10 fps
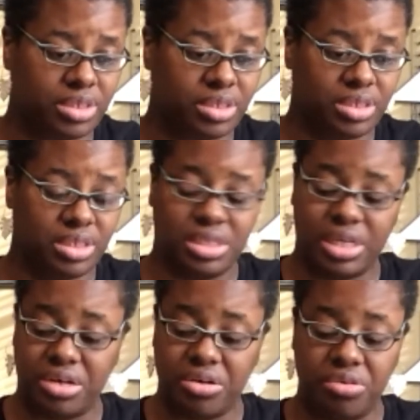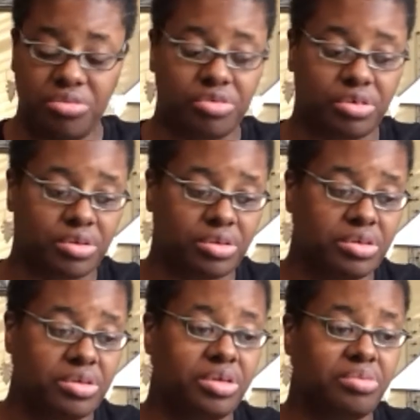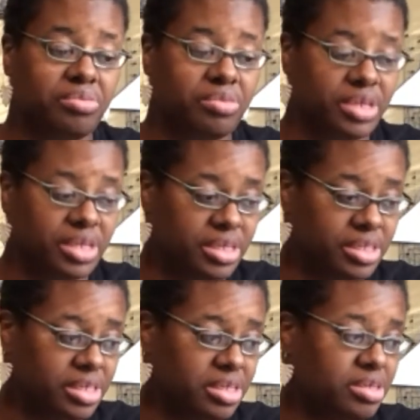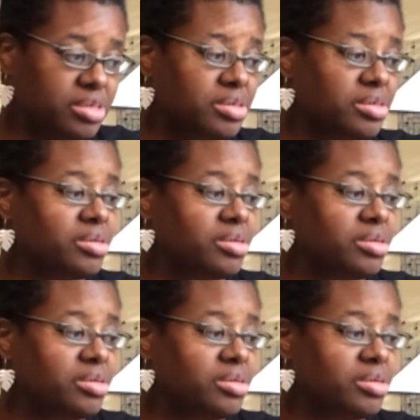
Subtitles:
take over and really